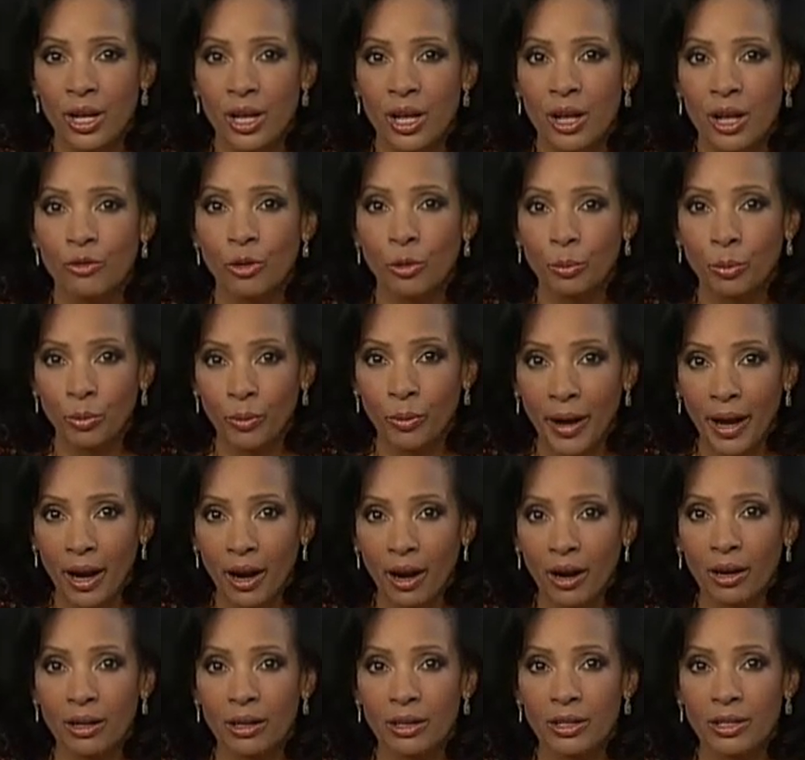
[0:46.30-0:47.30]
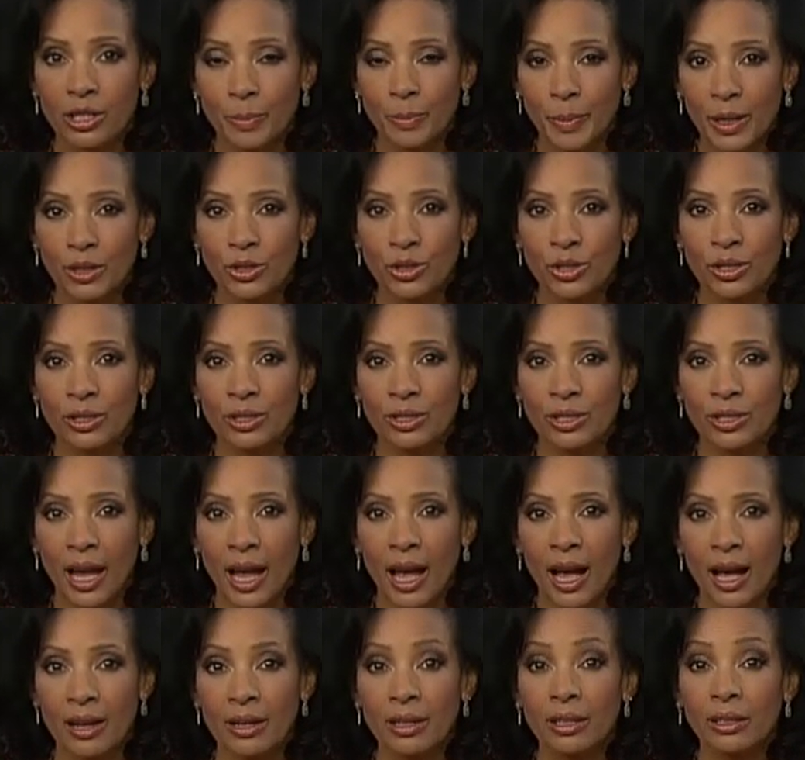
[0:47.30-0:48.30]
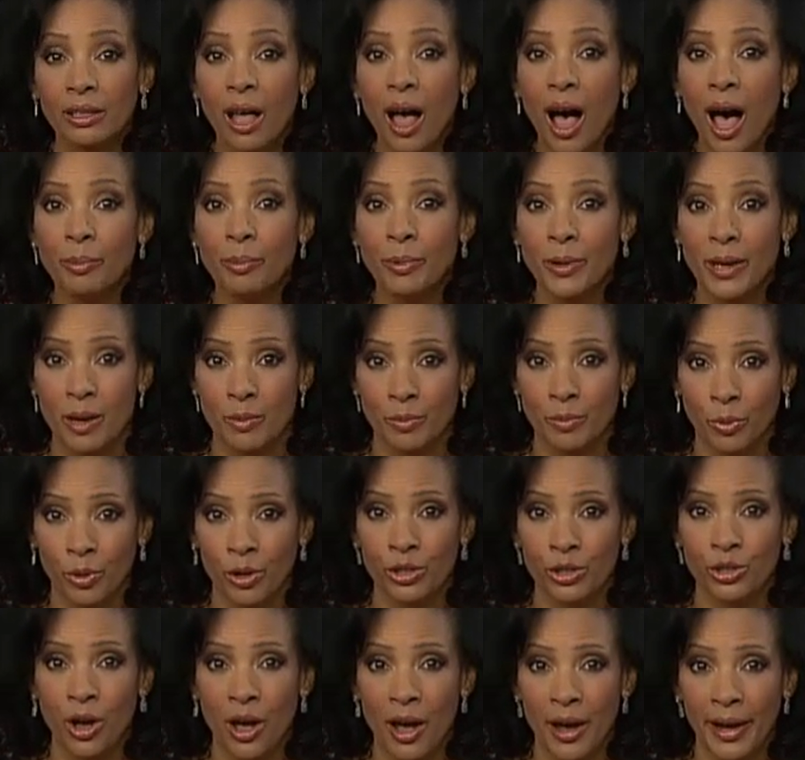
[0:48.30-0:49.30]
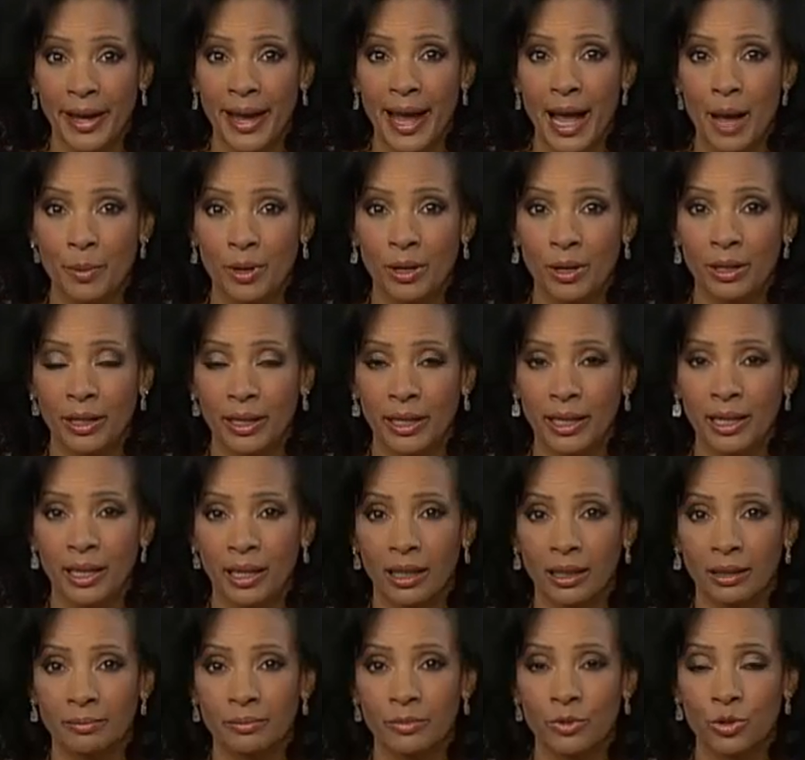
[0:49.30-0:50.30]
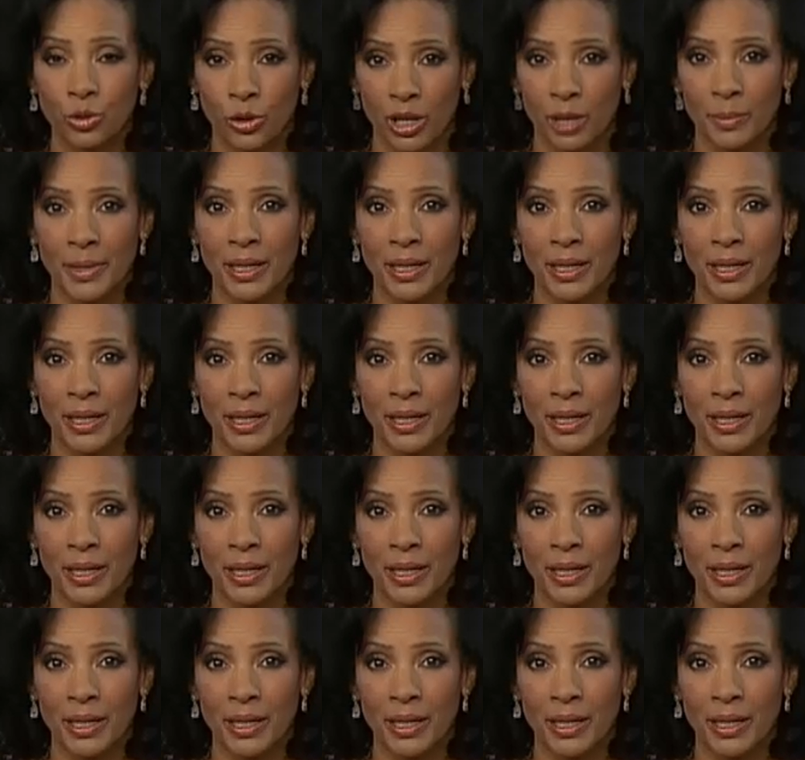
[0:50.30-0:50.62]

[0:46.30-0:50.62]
for prayer, speeches, and a lobbying push on Capitol Hill. Joining me